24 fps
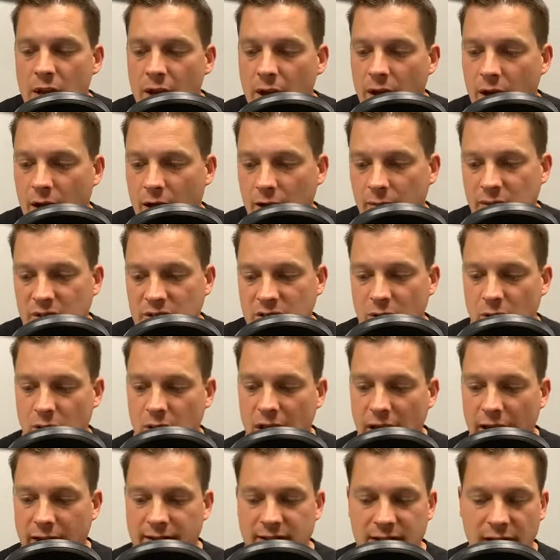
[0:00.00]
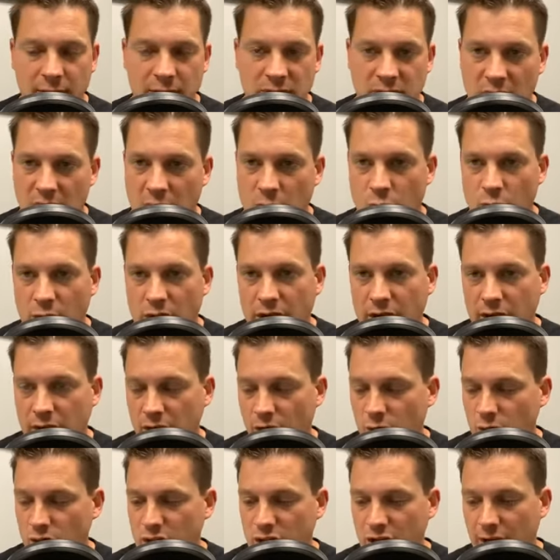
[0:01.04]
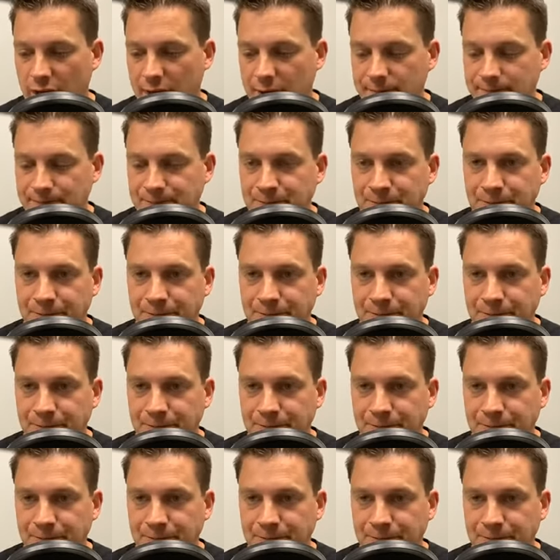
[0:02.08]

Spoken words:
And so a lot of times they renegotiate